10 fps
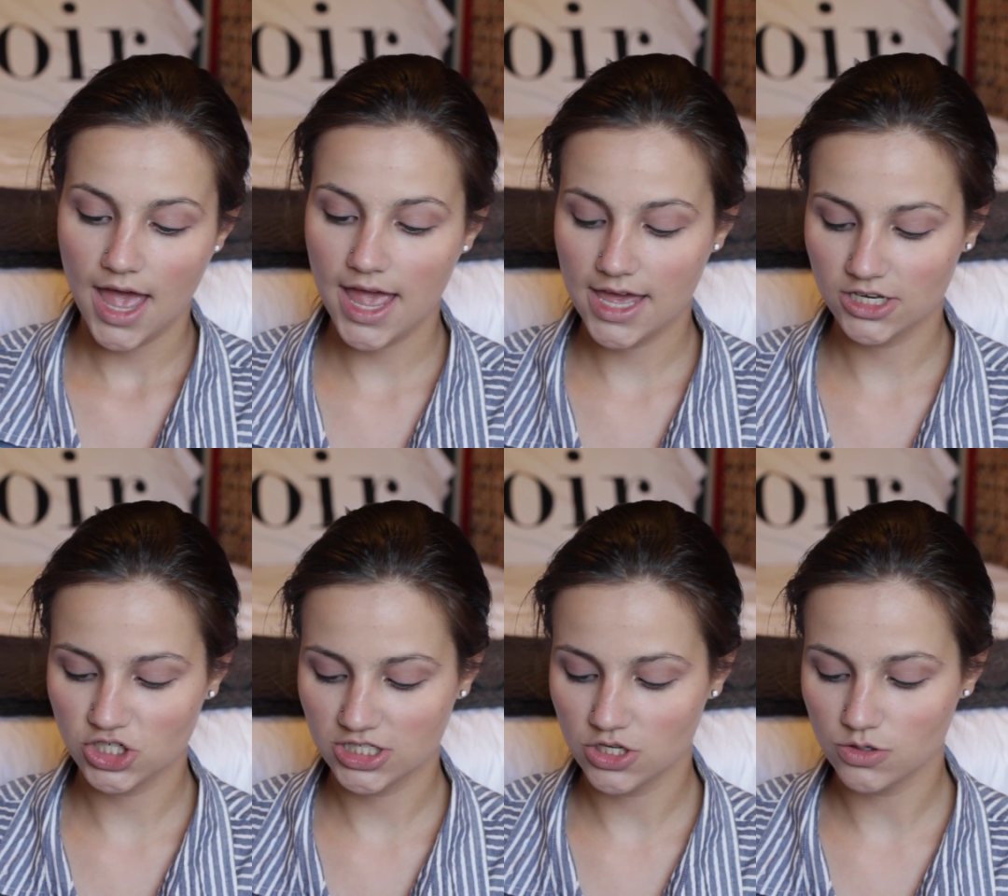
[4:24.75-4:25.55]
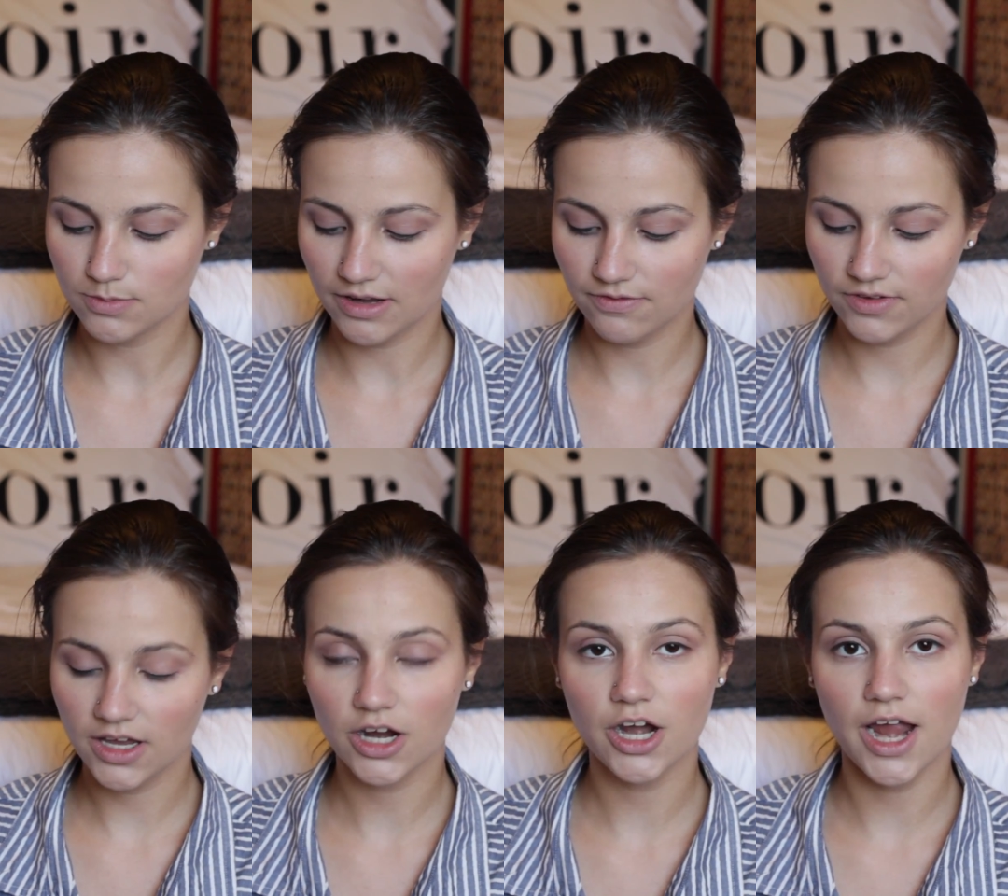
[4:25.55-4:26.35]
and just use my
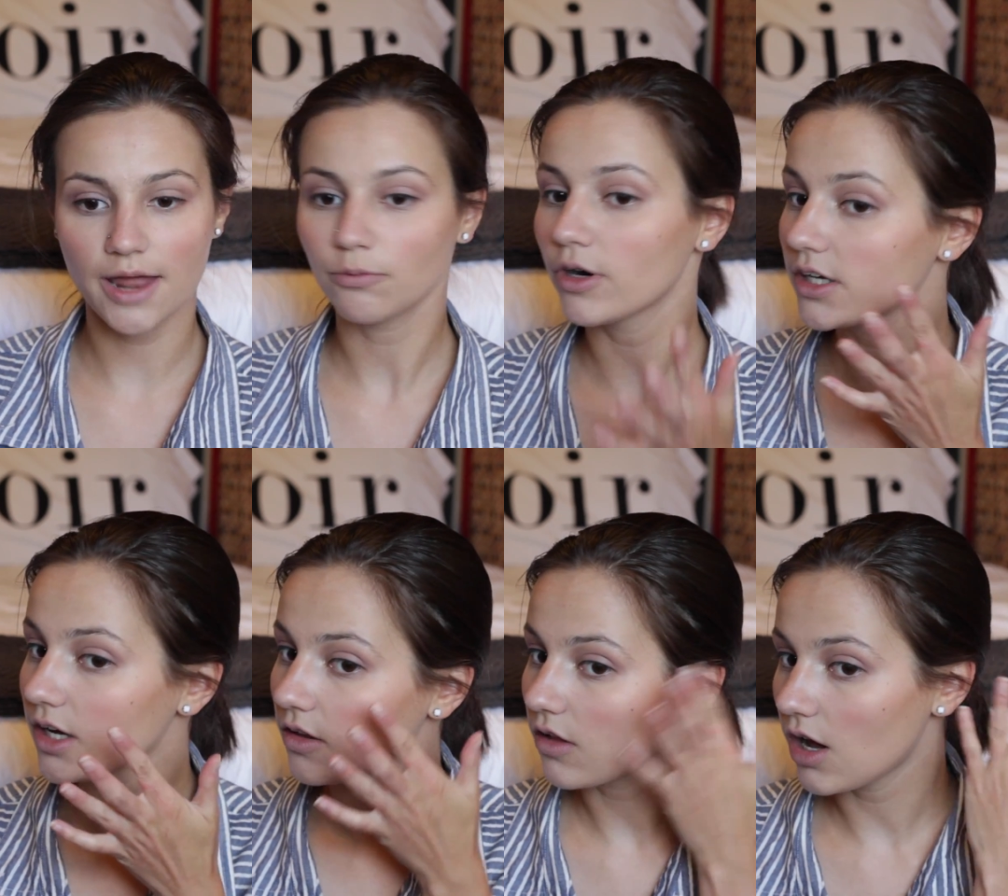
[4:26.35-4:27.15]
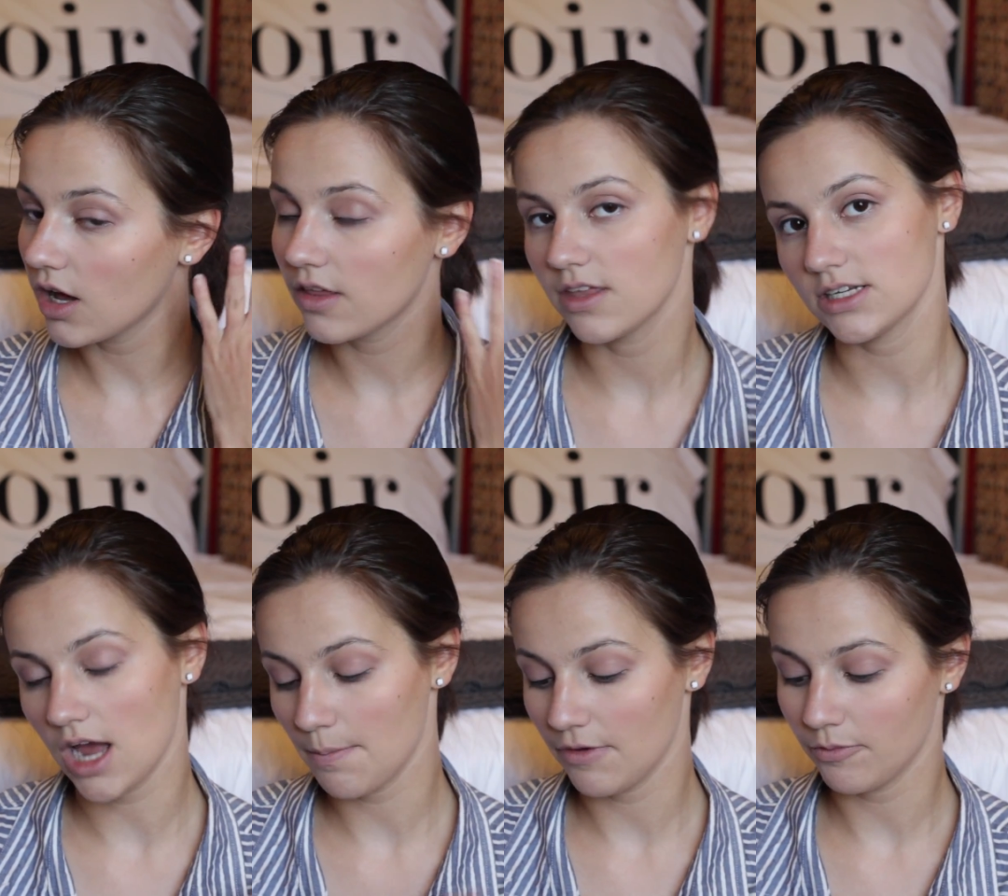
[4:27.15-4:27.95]
finger and run it along the
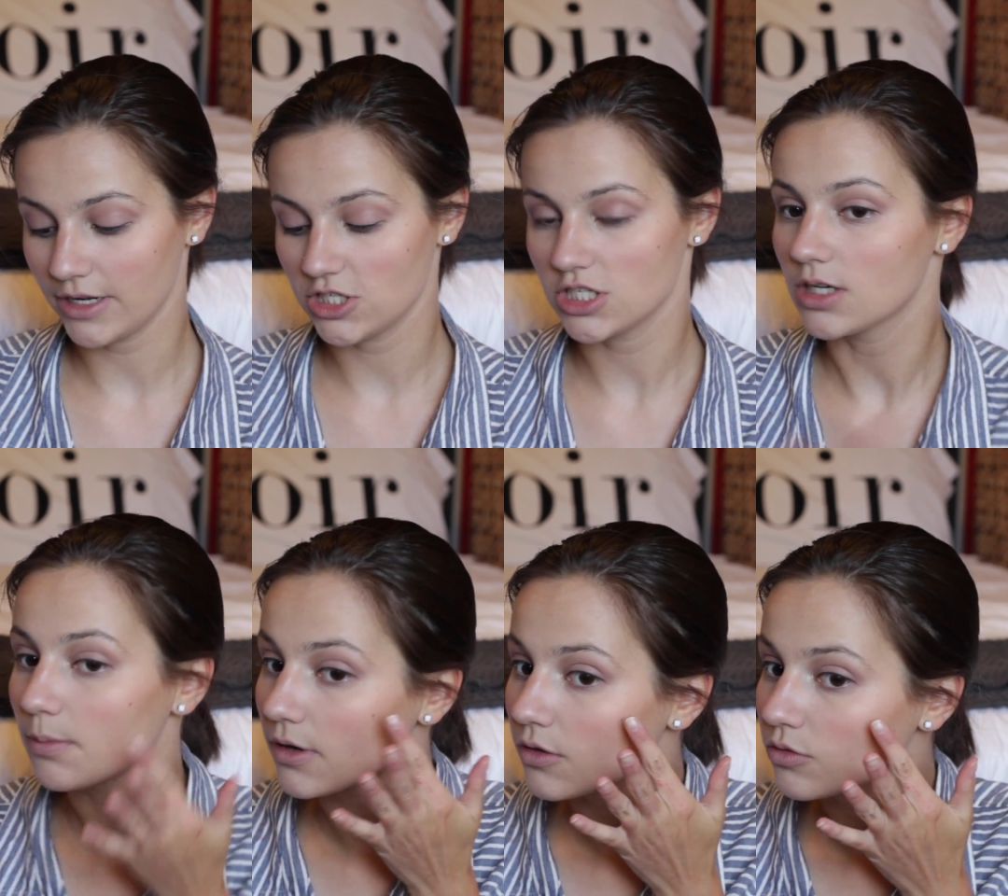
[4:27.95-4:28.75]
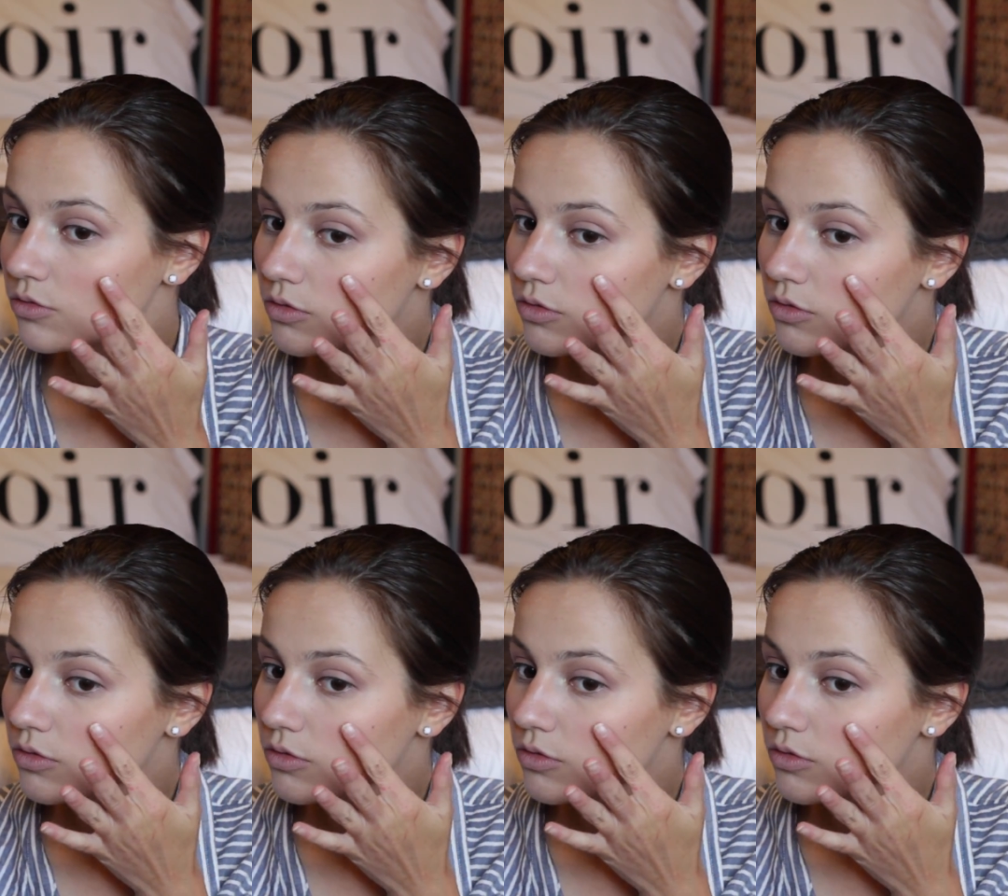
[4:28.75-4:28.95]
top of my cheekbone.